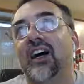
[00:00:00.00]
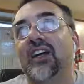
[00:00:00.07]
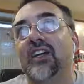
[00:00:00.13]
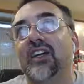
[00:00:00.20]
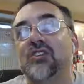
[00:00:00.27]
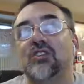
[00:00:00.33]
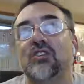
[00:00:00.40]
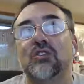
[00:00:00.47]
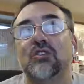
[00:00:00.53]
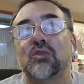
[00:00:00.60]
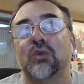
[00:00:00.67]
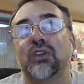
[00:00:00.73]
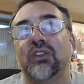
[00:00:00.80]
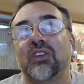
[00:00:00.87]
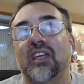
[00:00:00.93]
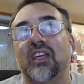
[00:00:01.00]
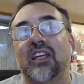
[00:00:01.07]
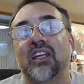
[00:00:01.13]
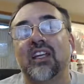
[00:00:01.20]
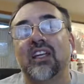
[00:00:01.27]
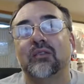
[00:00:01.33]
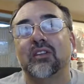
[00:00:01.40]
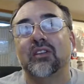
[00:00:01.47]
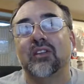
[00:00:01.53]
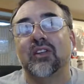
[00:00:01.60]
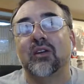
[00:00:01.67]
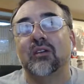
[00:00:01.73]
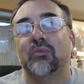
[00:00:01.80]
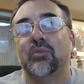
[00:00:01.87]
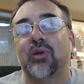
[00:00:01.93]
issues with getting
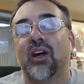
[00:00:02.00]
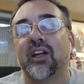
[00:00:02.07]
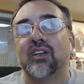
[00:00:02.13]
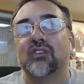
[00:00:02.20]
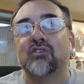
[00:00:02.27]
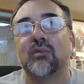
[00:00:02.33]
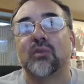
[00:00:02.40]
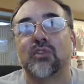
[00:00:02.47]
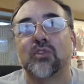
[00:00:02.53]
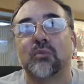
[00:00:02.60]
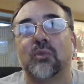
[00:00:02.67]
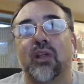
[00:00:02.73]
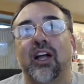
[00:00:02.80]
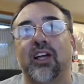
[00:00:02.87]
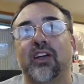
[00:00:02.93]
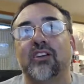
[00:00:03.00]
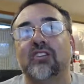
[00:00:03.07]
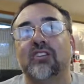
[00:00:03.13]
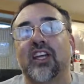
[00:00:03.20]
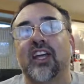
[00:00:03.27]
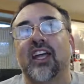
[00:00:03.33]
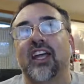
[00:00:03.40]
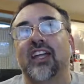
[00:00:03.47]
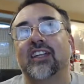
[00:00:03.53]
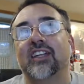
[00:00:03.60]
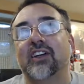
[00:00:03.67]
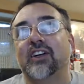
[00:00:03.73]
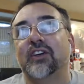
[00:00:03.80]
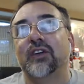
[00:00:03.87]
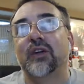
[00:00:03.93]
the products from their suppliers, and
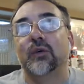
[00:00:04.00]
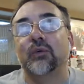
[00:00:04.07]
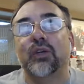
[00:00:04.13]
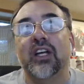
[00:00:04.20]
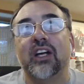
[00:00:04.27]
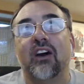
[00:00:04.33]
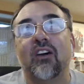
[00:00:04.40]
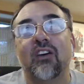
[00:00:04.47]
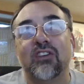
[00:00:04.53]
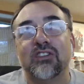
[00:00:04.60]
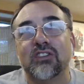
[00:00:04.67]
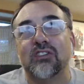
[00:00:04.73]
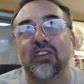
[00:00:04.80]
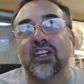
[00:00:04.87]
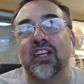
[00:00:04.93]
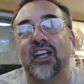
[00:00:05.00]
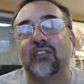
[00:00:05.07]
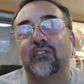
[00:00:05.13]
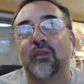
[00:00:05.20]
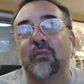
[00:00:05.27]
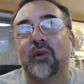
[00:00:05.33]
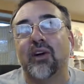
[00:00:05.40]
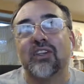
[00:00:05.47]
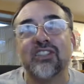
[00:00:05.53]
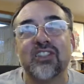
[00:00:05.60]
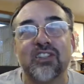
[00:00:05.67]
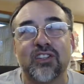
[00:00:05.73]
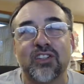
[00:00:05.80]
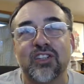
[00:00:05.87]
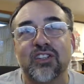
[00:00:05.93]
there are no recalls of any of the parts that
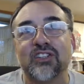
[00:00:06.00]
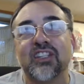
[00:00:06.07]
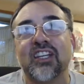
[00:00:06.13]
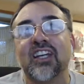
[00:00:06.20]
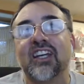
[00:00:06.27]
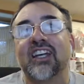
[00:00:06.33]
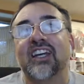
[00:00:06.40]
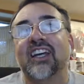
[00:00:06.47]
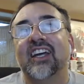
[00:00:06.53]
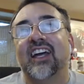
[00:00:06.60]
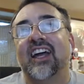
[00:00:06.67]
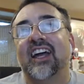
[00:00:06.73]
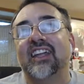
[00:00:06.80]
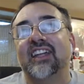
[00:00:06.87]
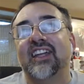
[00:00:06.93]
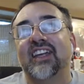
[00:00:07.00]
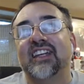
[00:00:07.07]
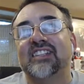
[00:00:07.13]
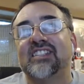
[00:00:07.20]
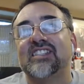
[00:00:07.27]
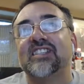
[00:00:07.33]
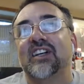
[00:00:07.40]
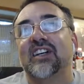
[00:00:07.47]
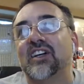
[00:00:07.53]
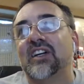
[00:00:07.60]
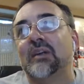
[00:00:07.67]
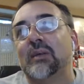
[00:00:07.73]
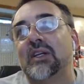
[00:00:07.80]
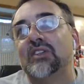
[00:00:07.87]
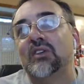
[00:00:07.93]
they're using. It's still going
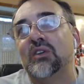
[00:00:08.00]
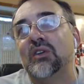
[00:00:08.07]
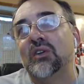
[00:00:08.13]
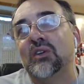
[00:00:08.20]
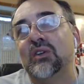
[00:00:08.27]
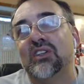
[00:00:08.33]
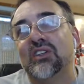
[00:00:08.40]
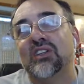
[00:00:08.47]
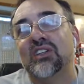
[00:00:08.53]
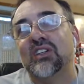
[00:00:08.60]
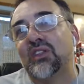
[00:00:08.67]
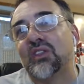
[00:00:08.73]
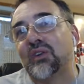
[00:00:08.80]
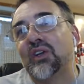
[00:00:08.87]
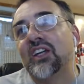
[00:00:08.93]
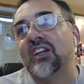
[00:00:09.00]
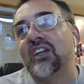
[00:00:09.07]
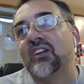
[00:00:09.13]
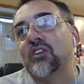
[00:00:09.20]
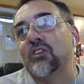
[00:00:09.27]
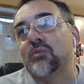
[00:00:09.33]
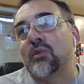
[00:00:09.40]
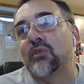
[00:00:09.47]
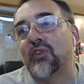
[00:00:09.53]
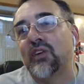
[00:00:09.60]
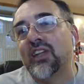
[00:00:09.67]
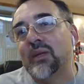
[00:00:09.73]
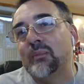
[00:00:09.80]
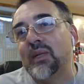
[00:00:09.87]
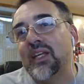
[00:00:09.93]
to be 2 to 3 years before
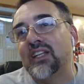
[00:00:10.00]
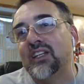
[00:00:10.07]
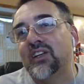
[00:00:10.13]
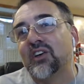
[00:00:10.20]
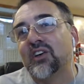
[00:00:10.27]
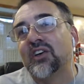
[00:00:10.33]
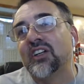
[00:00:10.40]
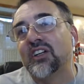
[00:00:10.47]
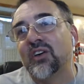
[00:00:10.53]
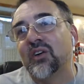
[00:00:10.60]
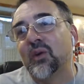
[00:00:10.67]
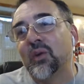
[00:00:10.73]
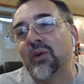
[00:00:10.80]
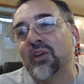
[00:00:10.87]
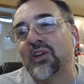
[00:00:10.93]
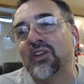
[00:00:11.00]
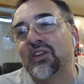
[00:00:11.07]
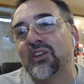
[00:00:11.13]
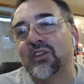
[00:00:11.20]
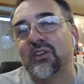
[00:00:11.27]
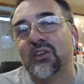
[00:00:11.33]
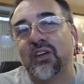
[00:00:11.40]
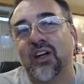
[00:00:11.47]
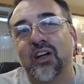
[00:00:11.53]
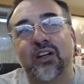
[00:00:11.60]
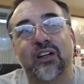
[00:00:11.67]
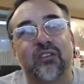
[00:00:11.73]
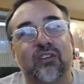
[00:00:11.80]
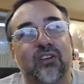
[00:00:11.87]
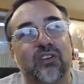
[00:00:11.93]
they meet current order
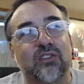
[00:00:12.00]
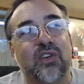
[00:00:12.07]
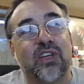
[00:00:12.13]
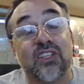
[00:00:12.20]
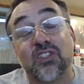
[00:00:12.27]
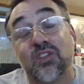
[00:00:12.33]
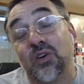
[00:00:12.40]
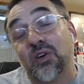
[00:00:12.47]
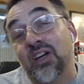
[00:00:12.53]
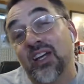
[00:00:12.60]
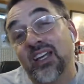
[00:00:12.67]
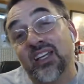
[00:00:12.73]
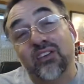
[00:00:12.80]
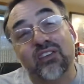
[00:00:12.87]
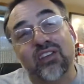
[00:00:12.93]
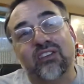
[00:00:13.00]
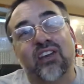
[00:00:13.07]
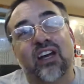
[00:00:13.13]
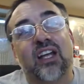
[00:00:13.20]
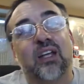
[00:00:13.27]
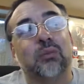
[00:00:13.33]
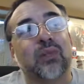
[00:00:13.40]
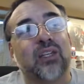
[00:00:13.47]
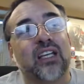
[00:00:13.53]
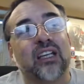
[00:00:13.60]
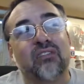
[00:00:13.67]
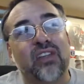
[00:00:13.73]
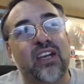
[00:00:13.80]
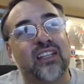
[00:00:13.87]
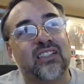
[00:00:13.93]
reservations. So you've got to
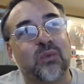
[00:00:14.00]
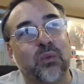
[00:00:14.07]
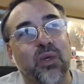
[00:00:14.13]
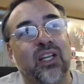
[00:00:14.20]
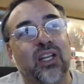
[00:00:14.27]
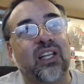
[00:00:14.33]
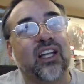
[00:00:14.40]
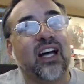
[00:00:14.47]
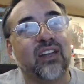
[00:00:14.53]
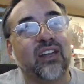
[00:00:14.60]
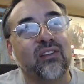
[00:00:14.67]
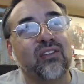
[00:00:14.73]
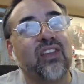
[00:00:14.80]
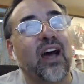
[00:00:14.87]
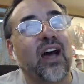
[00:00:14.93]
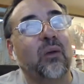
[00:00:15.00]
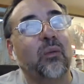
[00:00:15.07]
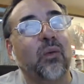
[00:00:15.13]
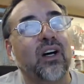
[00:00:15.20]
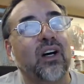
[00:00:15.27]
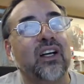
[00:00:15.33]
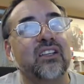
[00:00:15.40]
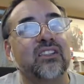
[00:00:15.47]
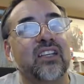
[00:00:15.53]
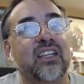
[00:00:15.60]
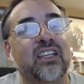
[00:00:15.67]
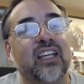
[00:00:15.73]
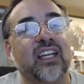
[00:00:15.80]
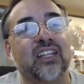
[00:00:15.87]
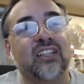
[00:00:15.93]
believe that's what a lot of that was.
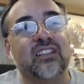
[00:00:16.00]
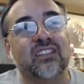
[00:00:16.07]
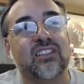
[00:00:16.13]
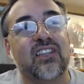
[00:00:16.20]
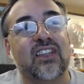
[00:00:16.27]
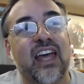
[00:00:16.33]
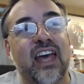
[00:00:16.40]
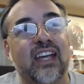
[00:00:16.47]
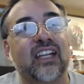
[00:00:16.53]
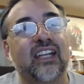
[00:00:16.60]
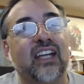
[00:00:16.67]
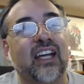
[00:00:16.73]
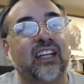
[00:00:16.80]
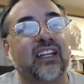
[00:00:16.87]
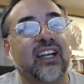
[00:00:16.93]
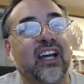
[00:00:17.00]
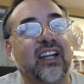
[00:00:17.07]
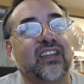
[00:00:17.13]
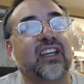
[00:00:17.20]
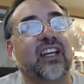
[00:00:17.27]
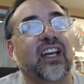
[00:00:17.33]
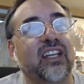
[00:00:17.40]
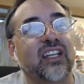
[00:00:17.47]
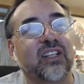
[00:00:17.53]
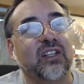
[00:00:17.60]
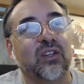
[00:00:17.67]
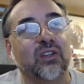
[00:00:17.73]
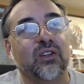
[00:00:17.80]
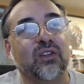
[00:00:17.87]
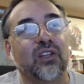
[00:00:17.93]
And to that end, I think I
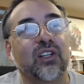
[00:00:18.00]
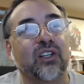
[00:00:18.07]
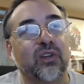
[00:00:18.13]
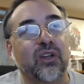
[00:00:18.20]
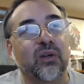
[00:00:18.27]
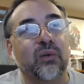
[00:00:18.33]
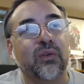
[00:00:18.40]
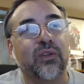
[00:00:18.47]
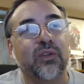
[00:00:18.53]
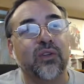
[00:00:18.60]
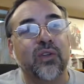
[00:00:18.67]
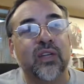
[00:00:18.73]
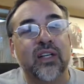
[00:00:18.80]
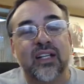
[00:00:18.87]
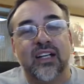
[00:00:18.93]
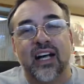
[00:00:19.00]
can agree with you. I